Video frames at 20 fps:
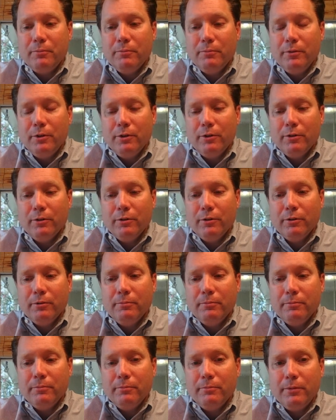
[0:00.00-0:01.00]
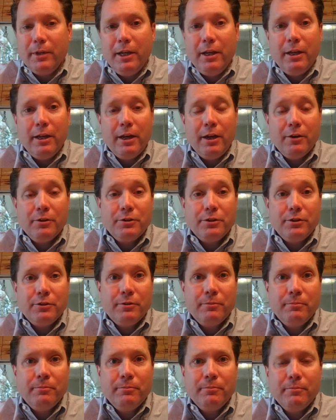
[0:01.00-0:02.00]
your heating and air
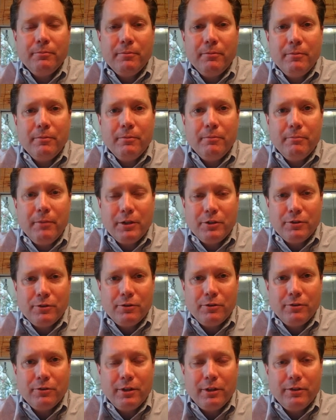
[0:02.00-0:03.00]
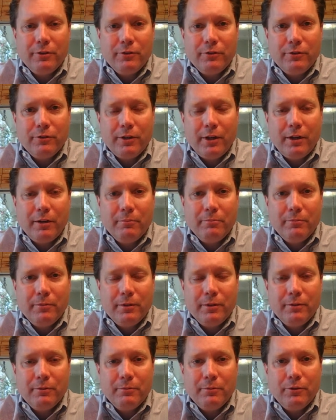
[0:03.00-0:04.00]
system. Make sure that it's
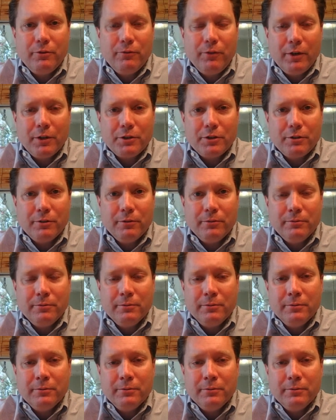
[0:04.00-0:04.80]
functional.